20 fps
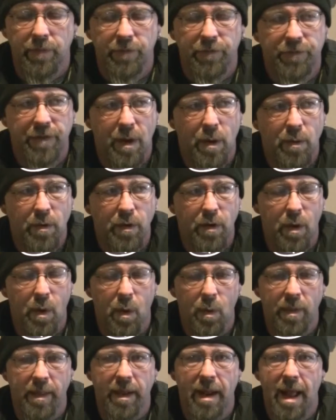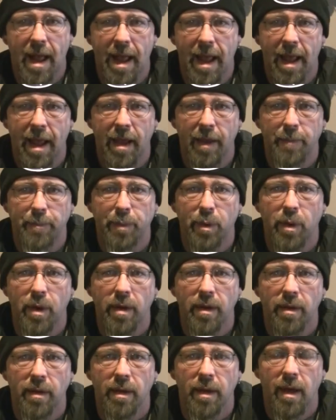Velcro that I had
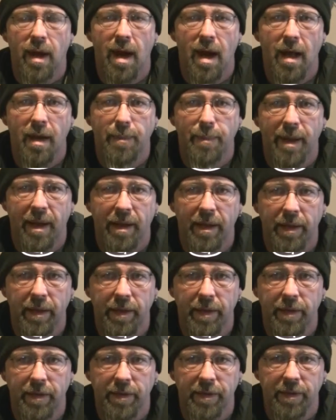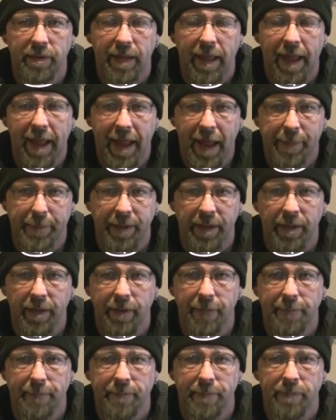put on my
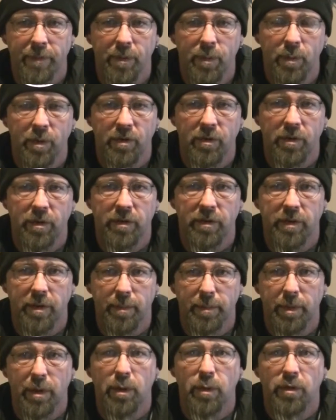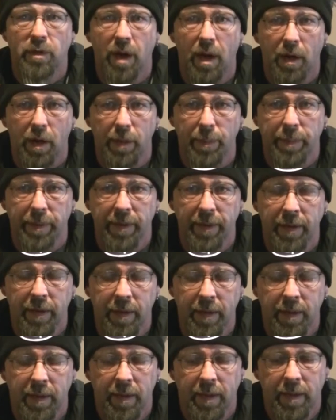hammock, which is a blue tarp,
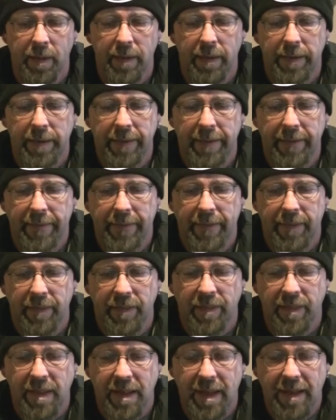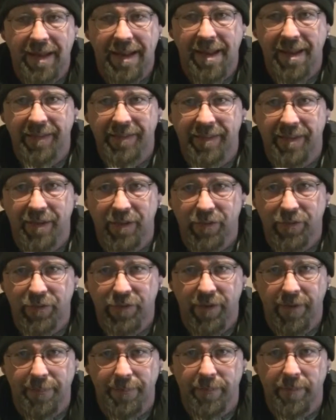the
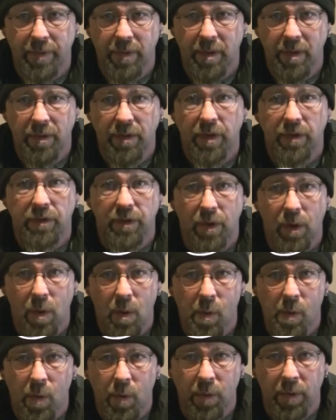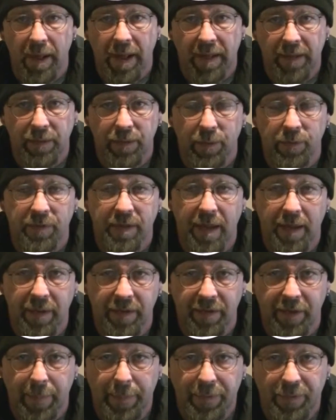adhesive doesn't hold at those kind of
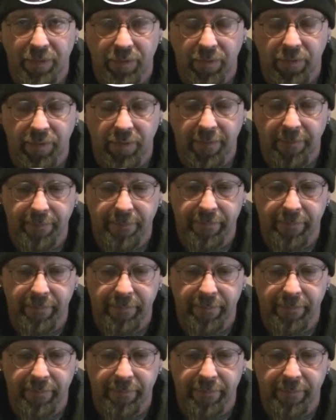temperatures.